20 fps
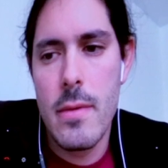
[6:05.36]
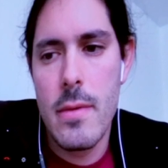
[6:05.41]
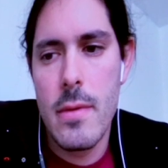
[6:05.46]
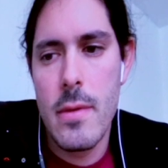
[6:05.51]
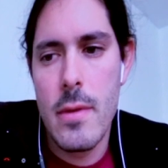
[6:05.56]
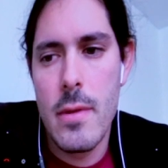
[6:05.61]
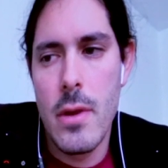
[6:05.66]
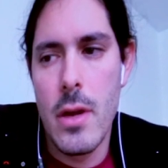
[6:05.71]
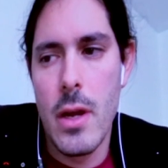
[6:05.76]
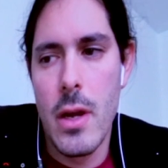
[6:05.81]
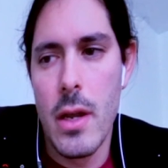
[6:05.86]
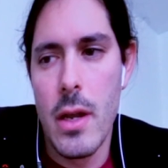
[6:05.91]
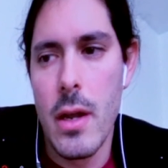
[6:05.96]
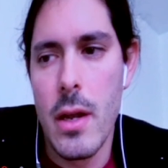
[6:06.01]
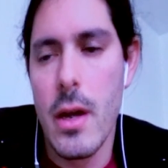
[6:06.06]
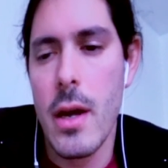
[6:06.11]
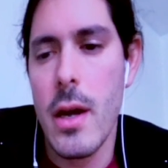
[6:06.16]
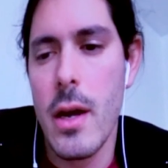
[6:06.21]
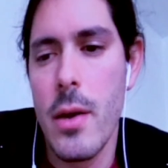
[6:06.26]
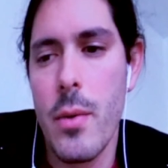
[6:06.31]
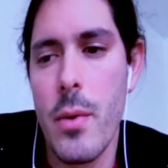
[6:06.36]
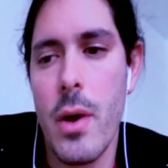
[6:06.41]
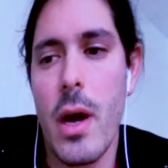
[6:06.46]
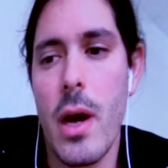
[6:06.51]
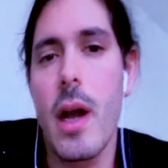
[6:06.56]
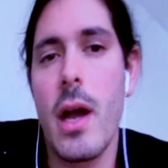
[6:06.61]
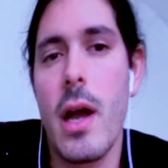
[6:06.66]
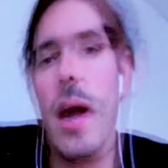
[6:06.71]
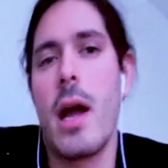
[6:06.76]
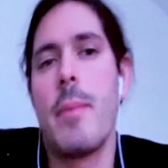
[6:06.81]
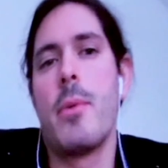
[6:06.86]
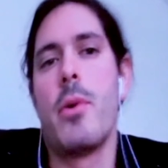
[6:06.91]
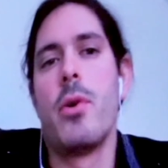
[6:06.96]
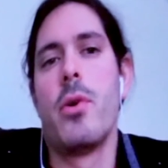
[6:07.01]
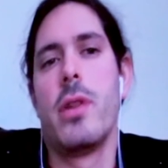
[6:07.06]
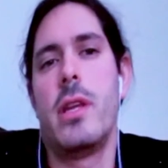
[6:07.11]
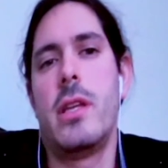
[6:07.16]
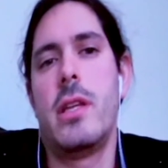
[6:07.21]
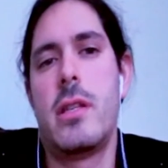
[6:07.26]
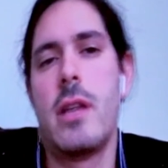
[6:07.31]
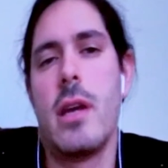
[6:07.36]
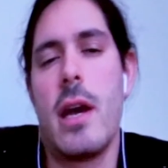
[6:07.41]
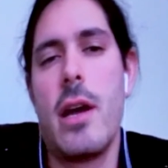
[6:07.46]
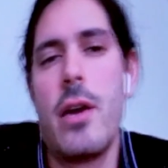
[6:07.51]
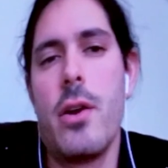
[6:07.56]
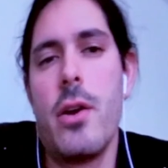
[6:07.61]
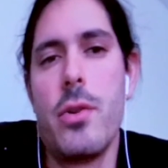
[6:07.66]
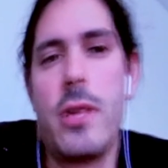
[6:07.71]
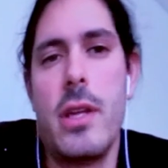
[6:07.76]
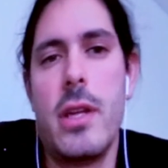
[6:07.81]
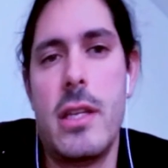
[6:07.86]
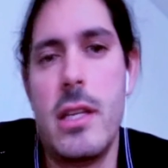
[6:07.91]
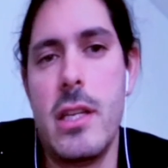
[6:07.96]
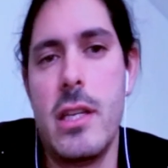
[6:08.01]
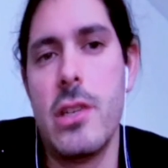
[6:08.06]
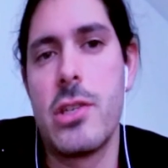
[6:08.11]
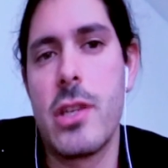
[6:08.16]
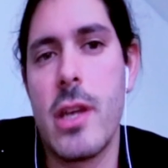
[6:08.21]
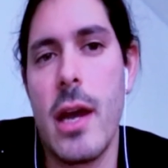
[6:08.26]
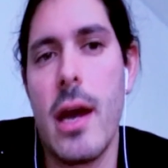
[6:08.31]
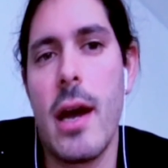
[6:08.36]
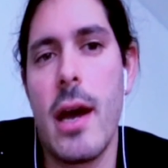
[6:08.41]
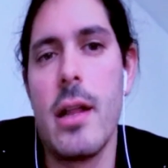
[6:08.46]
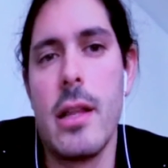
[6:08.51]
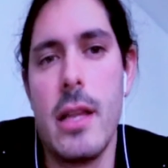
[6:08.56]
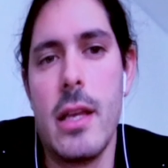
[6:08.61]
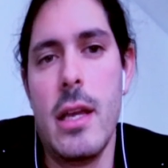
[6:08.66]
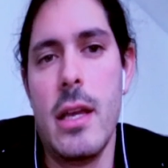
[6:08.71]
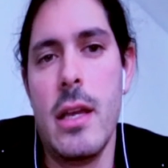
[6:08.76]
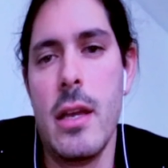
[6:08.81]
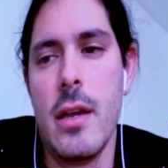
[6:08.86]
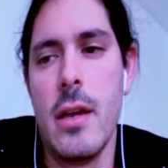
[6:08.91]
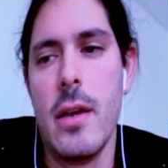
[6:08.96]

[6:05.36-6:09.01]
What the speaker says: Alright, well, I only teach Kali.